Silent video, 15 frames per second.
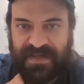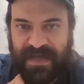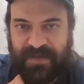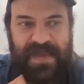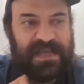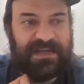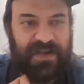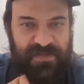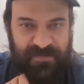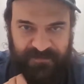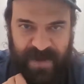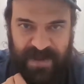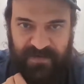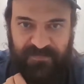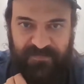and make another
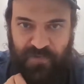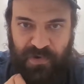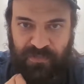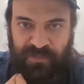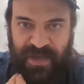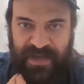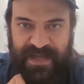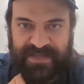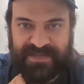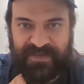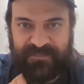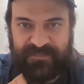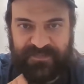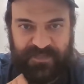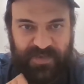Final Four run as
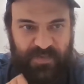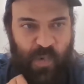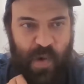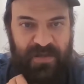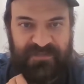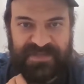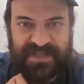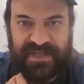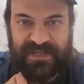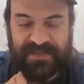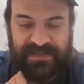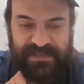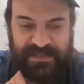a 12 seed,